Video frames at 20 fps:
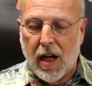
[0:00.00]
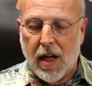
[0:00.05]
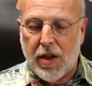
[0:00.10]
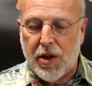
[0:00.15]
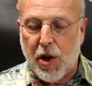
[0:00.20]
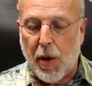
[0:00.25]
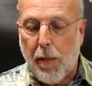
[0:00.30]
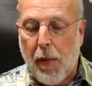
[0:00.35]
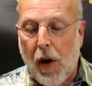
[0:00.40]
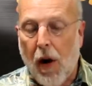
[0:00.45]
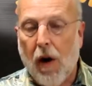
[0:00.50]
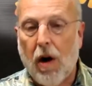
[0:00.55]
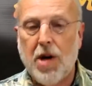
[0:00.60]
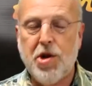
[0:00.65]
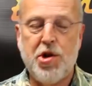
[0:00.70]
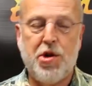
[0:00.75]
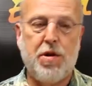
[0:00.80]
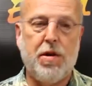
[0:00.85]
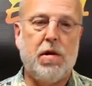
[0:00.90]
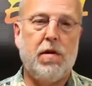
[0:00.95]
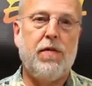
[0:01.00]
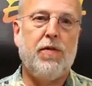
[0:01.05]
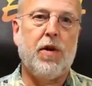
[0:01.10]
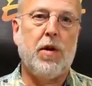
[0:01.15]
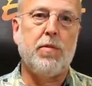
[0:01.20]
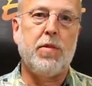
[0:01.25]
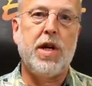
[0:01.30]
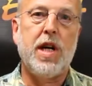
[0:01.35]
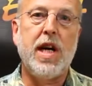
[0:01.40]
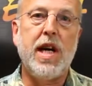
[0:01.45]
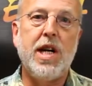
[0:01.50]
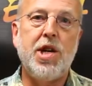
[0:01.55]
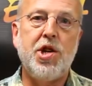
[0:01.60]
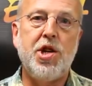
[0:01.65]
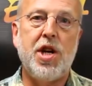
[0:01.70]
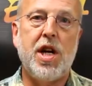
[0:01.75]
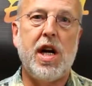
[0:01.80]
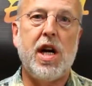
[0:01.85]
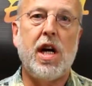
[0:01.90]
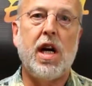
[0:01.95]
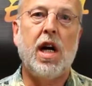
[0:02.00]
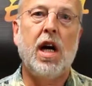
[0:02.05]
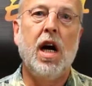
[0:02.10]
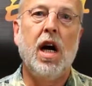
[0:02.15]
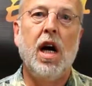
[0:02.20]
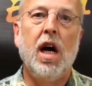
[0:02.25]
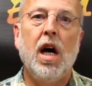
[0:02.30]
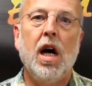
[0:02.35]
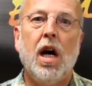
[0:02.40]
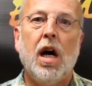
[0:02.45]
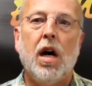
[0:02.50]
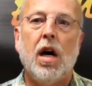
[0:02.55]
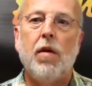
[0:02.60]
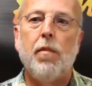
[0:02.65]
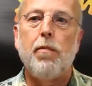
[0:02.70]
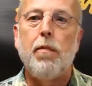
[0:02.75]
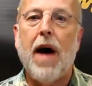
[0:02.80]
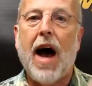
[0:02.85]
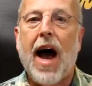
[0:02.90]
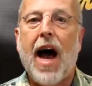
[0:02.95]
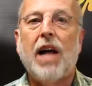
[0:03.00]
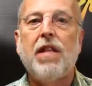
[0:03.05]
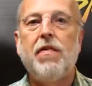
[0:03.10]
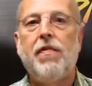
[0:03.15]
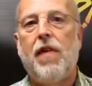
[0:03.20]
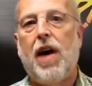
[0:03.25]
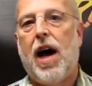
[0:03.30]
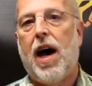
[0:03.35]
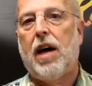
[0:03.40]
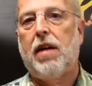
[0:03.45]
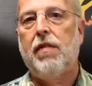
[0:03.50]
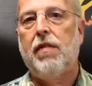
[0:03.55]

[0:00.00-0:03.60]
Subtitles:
departure from teaching math fact